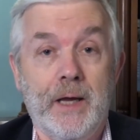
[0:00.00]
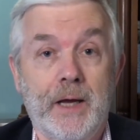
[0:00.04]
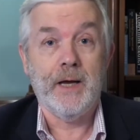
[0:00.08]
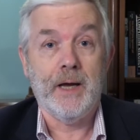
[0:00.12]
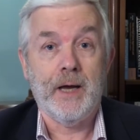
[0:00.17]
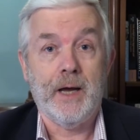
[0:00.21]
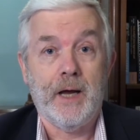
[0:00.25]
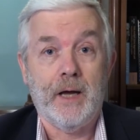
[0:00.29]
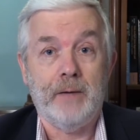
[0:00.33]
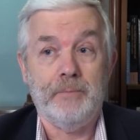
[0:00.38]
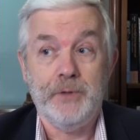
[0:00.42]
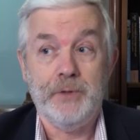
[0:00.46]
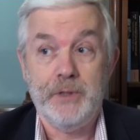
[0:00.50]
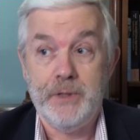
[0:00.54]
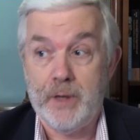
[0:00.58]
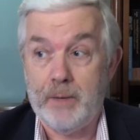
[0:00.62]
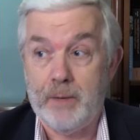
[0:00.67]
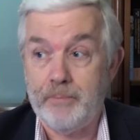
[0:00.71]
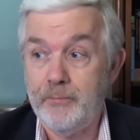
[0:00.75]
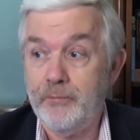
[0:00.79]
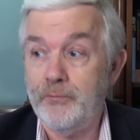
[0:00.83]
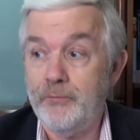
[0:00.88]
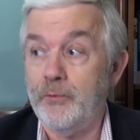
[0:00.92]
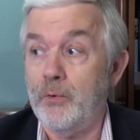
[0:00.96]
Um,
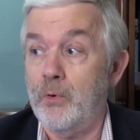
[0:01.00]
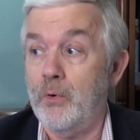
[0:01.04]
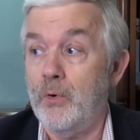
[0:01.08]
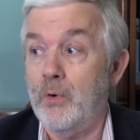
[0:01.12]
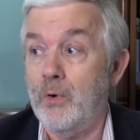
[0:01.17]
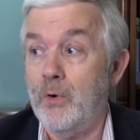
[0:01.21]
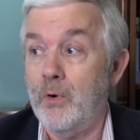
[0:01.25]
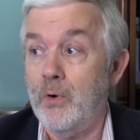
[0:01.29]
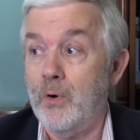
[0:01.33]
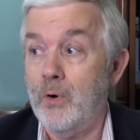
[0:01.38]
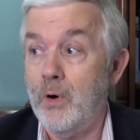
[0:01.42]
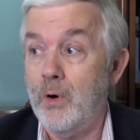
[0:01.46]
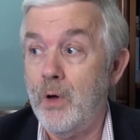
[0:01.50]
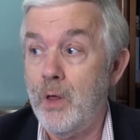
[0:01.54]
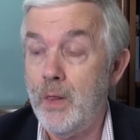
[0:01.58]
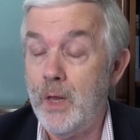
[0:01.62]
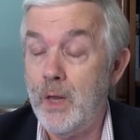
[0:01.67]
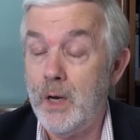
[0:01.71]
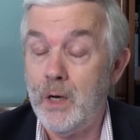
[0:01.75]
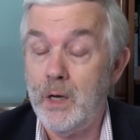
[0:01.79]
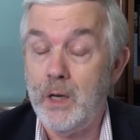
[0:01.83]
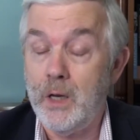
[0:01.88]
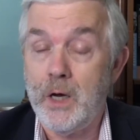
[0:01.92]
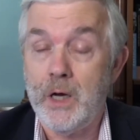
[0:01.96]
yep, for the
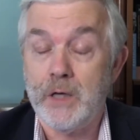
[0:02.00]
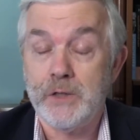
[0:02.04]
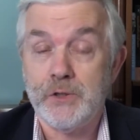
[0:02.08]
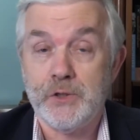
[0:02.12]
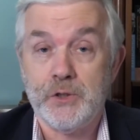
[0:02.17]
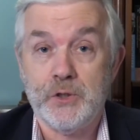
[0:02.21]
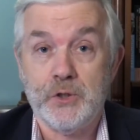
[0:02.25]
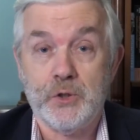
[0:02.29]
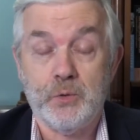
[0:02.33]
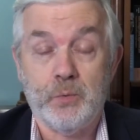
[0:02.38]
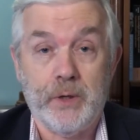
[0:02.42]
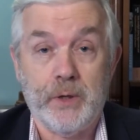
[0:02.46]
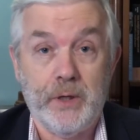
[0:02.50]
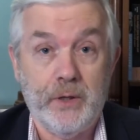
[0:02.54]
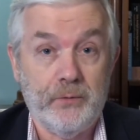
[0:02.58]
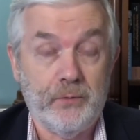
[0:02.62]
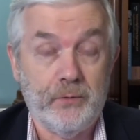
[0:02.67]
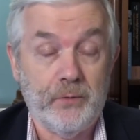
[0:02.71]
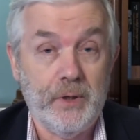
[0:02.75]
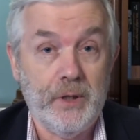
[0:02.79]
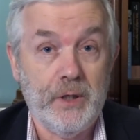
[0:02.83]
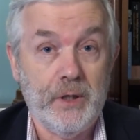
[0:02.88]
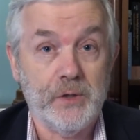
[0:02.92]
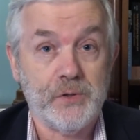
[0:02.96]
last
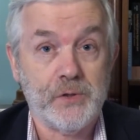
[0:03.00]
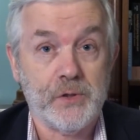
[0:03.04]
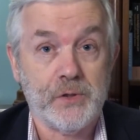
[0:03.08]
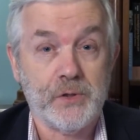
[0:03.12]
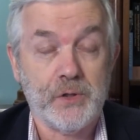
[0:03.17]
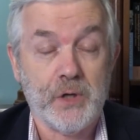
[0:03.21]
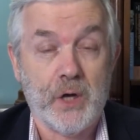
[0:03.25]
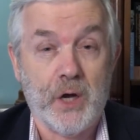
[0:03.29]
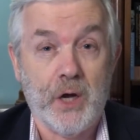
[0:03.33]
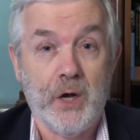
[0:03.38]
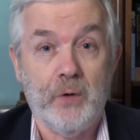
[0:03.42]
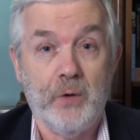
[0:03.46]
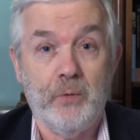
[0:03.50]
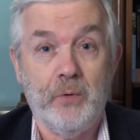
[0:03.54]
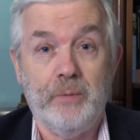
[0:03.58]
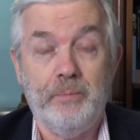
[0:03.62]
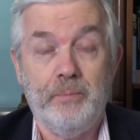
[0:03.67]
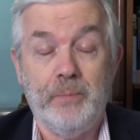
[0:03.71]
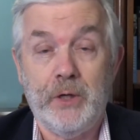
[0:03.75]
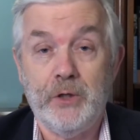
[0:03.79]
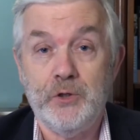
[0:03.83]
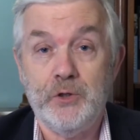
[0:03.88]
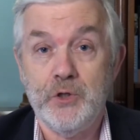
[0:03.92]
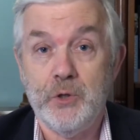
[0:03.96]
twenty-three years or so, we've
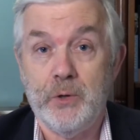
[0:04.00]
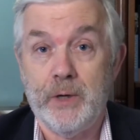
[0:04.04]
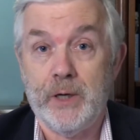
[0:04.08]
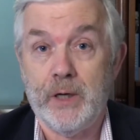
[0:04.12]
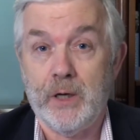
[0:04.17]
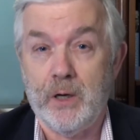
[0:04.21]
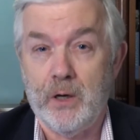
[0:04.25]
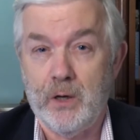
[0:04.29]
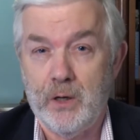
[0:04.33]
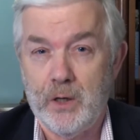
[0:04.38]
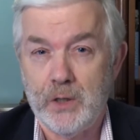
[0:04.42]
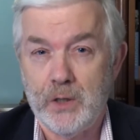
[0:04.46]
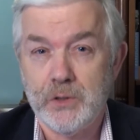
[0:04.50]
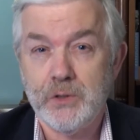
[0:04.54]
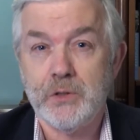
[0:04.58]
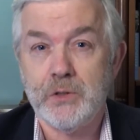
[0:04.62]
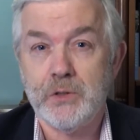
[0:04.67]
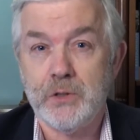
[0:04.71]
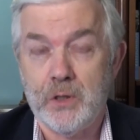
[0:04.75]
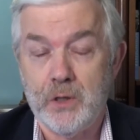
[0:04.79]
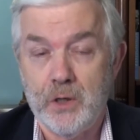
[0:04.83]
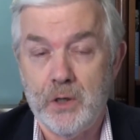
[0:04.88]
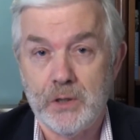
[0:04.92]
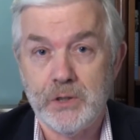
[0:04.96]
been doing lots
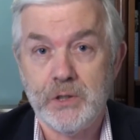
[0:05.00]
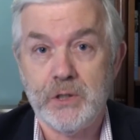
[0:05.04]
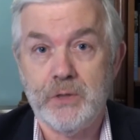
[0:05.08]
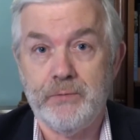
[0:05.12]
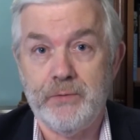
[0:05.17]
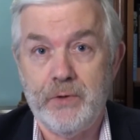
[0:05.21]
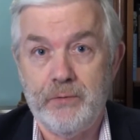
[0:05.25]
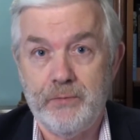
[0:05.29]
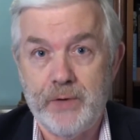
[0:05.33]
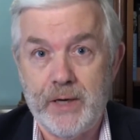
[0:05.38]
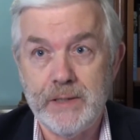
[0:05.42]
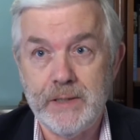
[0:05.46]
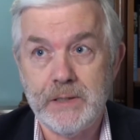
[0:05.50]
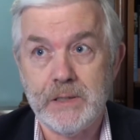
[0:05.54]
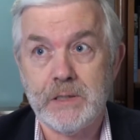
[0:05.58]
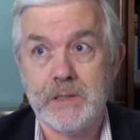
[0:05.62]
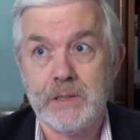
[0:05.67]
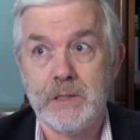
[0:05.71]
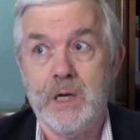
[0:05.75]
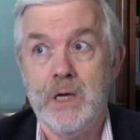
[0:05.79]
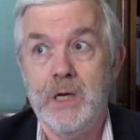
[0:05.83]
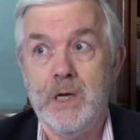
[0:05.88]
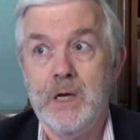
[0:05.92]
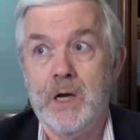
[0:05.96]
and lots of
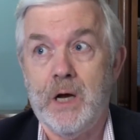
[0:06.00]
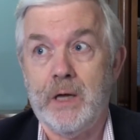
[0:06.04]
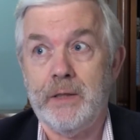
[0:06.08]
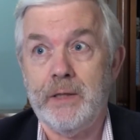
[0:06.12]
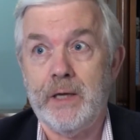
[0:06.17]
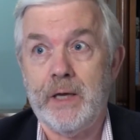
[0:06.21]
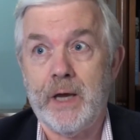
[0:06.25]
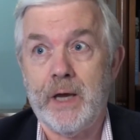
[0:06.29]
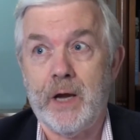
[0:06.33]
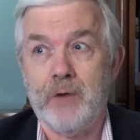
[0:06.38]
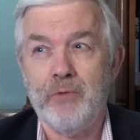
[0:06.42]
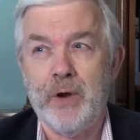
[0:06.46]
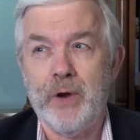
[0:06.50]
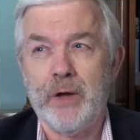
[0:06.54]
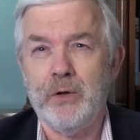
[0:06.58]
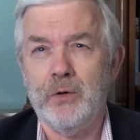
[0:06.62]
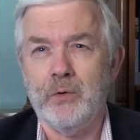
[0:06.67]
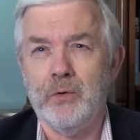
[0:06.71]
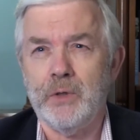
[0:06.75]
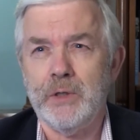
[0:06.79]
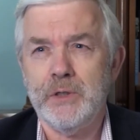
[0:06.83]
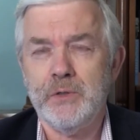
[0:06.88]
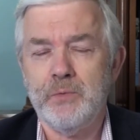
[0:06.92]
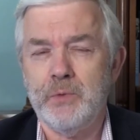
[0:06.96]
events. I think our
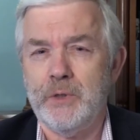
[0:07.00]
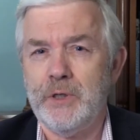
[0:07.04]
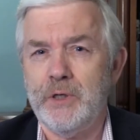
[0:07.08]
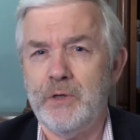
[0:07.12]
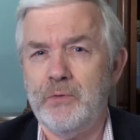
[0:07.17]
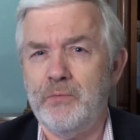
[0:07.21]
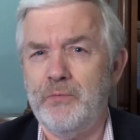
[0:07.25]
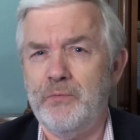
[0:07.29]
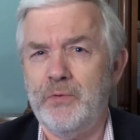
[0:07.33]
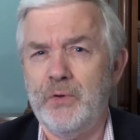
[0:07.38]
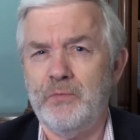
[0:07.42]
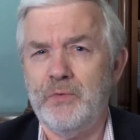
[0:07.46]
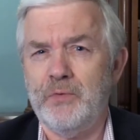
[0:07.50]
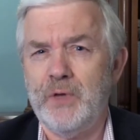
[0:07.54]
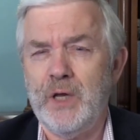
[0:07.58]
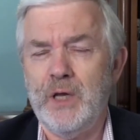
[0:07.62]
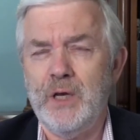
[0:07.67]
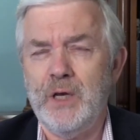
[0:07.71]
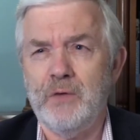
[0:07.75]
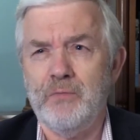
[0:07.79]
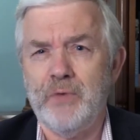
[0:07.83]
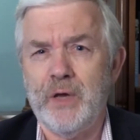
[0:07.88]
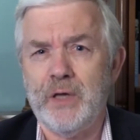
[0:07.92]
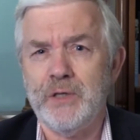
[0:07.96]
record is we did
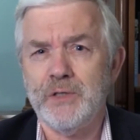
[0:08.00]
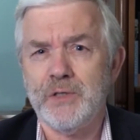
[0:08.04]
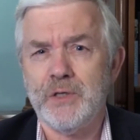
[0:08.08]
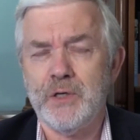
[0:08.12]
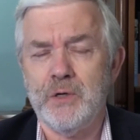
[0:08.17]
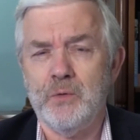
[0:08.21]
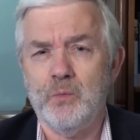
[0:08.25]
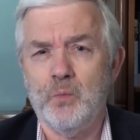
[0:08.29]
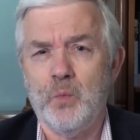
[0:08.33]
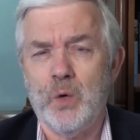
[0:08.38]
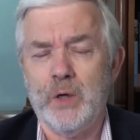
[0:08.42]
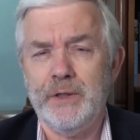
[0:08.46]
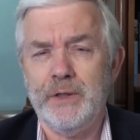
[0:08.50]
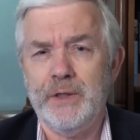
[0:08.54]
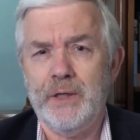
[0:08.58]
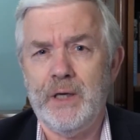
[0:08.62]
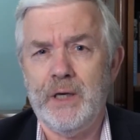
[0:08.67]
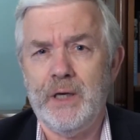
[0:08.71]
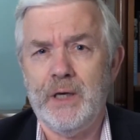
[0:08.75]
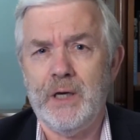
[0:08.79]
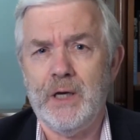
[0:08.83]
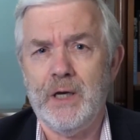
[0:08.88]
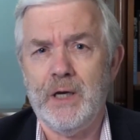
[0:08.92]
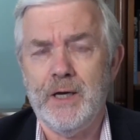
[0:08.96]
fifteen events in one
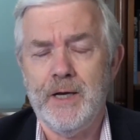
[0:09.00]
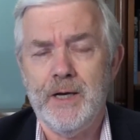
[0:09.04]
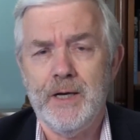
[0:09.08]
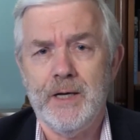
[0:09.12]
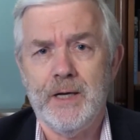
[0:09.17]
year.